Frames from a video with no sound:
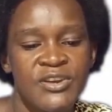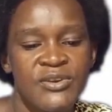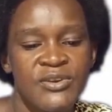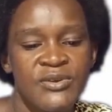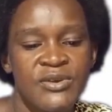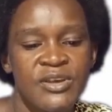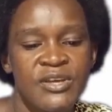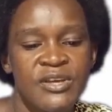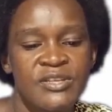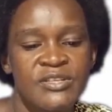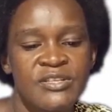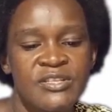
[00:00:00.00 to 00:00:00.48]

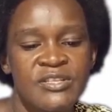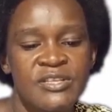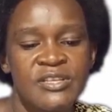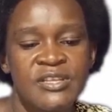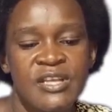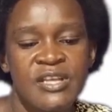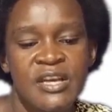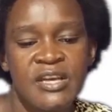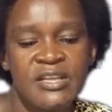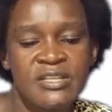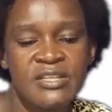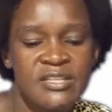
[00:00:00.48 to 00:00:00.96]
You can
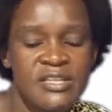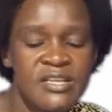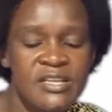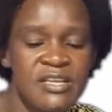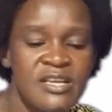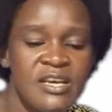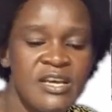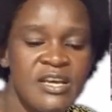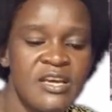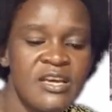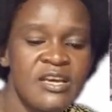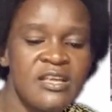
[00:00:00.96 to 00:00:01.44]
see that
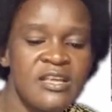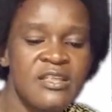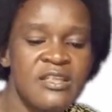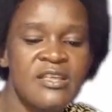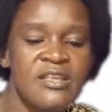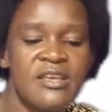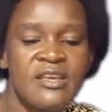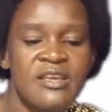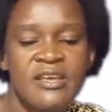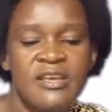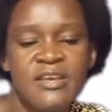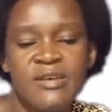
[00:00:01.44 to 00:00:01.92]

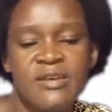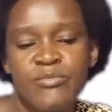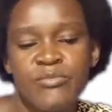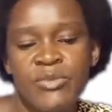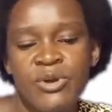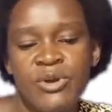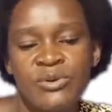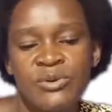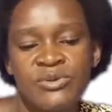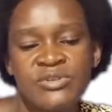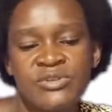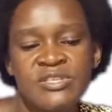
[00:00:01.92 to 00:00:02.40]
the
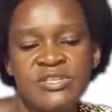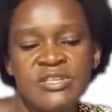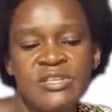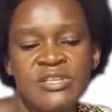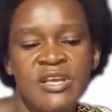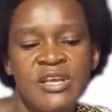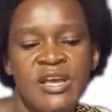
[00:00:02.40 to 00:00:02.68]
birds,